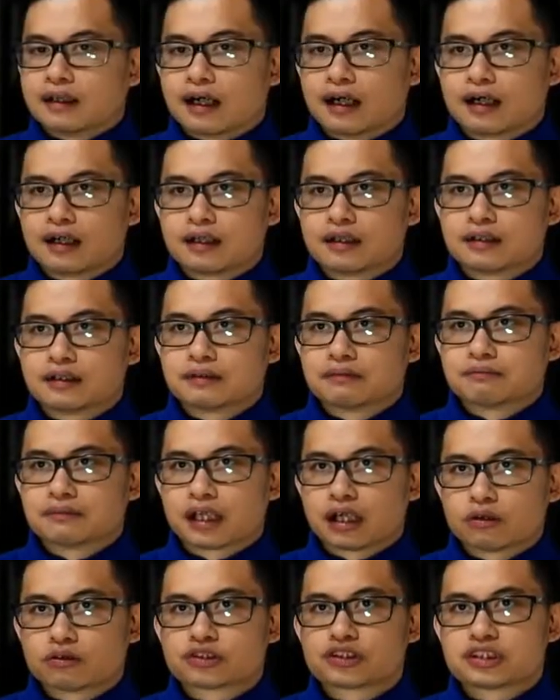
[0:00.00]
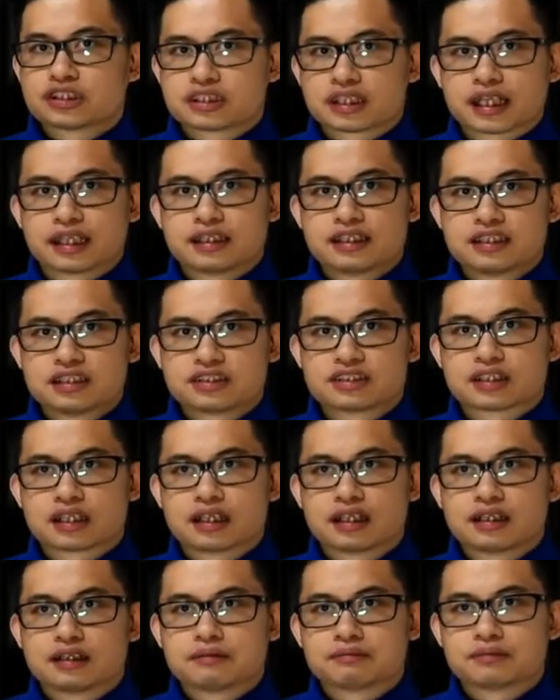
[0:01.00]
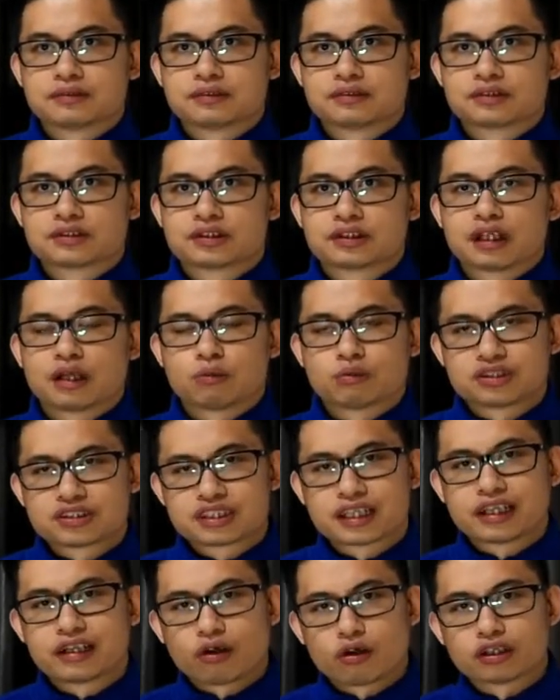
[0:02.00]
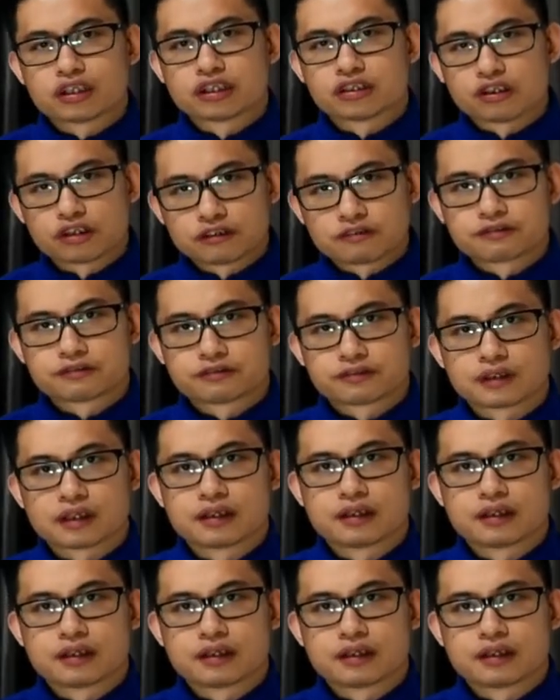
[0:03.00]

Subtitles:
Now she's at least, I would say on and off.